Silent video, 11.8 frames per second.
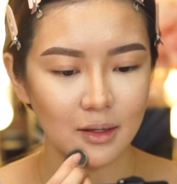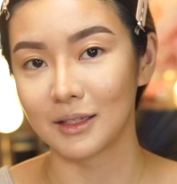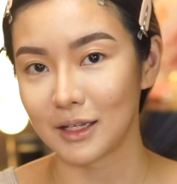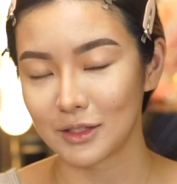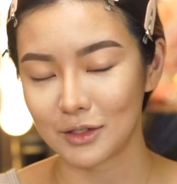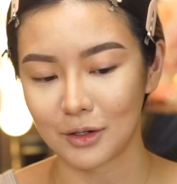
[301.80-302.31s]

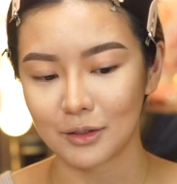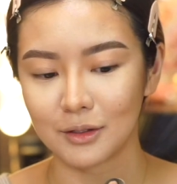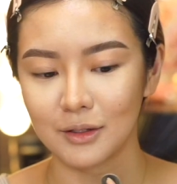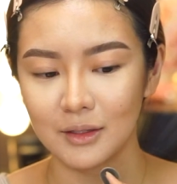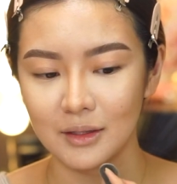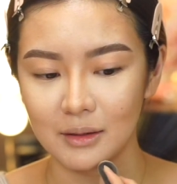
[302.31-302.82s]
That's not
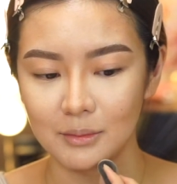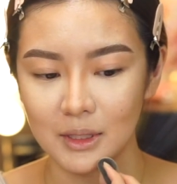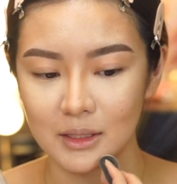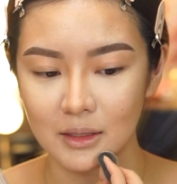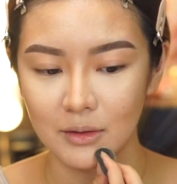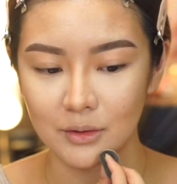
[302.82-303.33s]
good. That
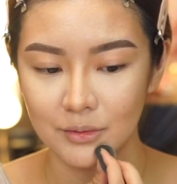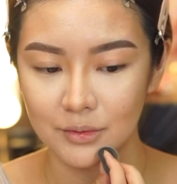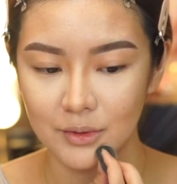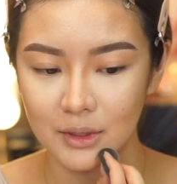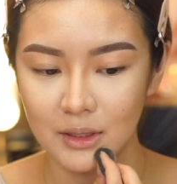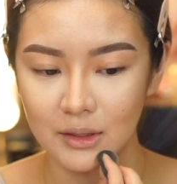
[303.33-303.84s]
makes it look
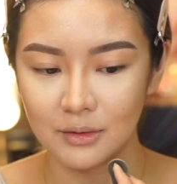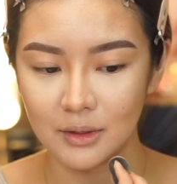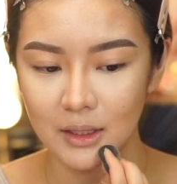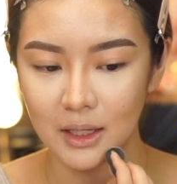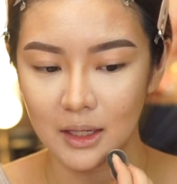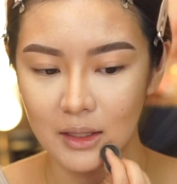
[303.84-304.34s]
really,
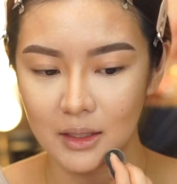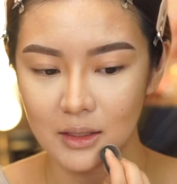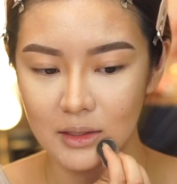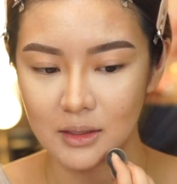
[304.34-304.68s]
really cakey.